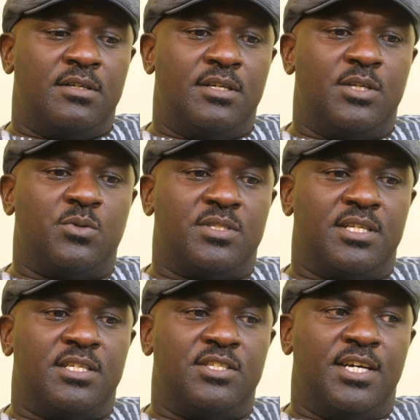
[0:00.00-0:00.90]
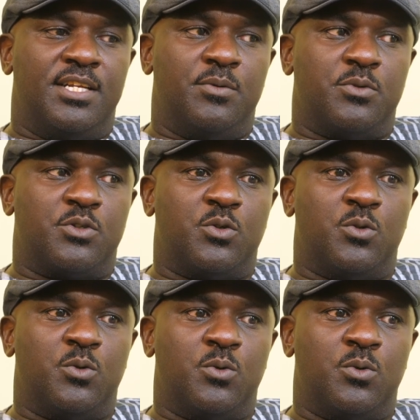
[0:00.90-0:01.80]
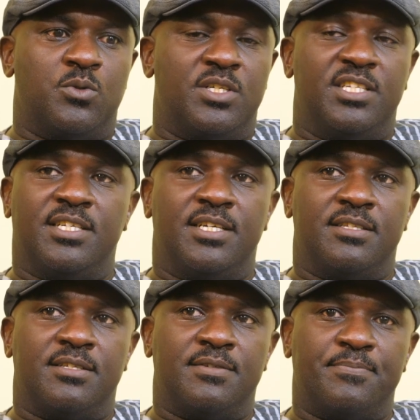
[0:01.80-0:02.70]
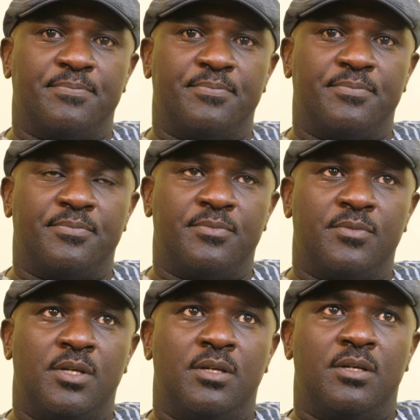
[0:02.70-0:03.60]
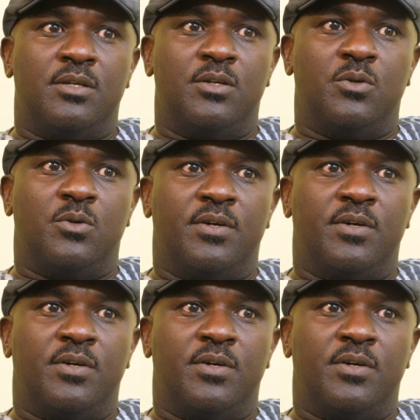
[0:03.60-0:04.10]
It was that the journey was so intense. You know,